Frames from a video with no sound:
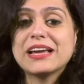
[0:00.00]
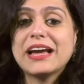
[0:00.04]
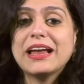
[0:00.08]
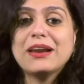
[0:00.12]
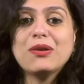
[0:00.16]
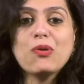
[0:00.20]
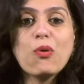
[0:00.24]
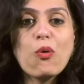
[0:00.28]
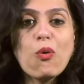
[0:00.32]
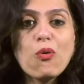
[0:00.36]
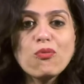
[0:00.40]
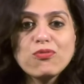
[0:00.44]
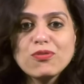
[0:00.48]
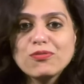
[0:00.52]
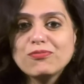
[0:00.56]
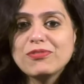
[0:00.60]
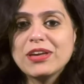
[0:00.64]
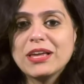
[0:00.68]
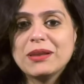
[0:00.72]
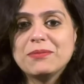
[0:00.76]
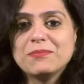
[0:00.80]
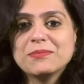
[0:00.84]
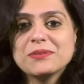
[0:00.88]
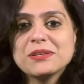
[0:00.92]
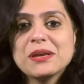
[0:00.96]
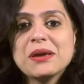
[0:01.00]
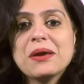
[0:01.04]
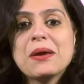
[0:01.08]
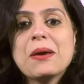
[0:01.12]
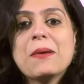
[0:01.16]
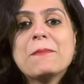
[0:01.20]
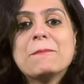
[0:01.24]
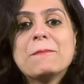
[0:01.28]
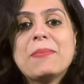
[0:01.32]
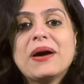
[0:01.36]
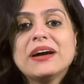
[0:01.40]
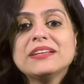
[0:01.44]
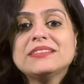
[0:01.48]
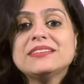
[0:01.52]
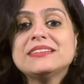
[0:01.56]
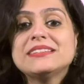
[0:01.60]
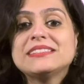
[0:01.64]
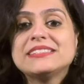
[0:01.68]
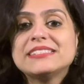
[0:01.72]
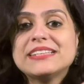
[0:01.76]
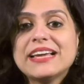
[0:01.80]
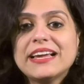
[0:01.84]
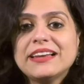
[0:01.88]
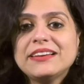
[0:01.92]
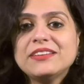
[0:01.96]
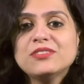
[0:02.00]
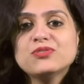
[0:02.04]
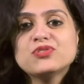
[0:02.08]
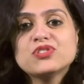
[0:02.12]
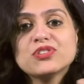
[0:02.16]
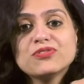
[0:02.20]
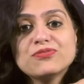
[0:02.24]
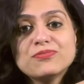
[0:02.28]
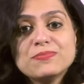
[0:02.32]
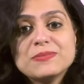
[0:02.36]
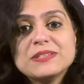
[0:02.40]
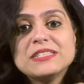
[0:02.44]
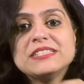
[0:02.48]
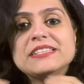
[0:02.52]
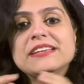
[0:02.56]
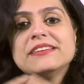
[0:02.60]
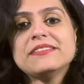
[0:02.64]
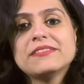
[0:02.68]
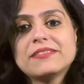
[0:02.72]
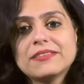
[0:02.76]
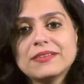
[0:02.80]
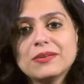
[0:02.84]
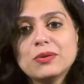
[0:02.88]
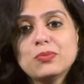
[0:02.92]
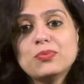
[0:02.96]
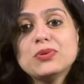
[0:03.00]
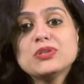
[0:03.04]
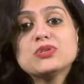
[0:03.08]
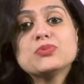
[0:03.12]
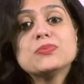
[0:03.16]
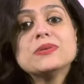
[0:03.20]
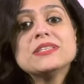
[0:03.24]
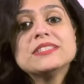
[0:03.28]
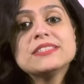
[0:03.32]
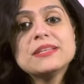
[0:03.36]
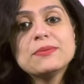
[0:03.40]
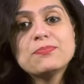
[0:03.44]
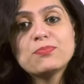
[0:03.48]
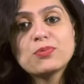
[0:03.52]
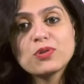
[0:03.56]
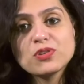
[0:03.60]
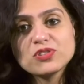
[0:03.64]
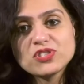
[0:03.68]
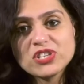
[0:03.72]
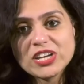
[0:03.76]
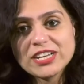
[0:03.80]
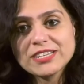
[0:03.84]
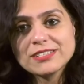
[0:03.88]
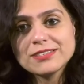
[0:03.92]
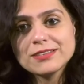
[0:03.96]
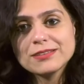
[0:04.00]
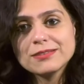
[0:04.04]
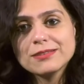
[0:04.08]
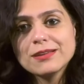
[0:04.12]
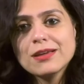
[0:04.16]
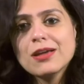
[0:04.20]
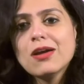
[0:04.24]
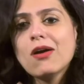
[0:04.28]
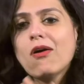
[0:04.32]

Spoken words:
and overwhelmed by the deluge of material which we see projected